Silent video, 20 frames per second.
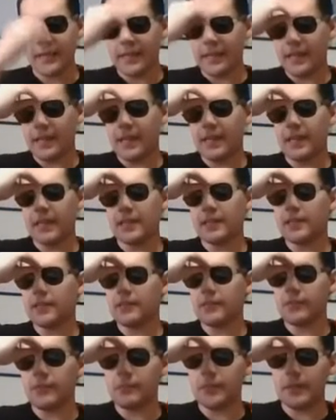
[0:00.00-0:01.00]
and there
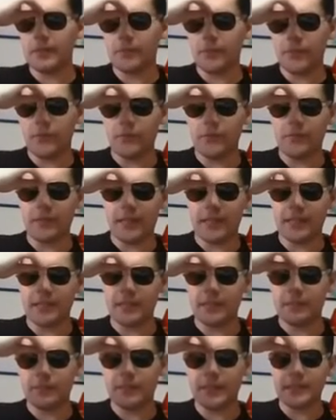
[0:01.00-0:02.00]
were people from like
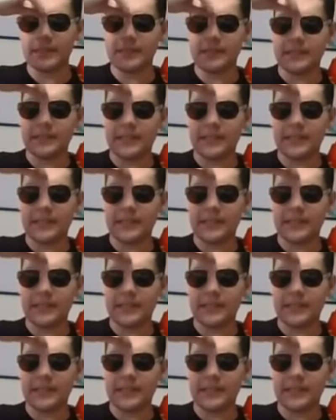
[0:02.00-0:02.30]
places